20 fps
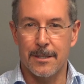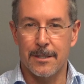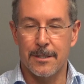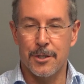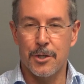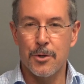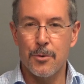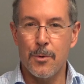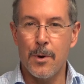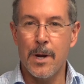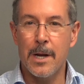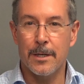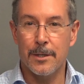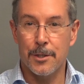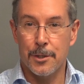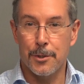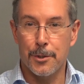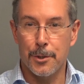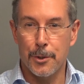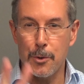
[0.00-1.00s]
two
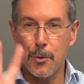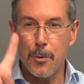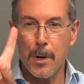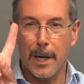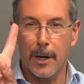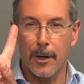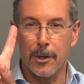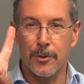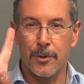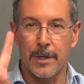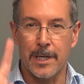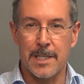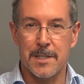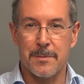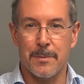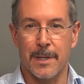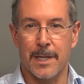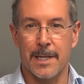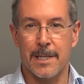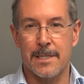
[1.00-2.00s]
hair
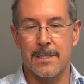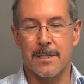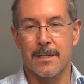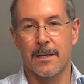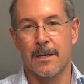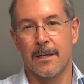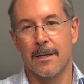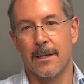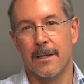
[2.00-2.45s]
transplants,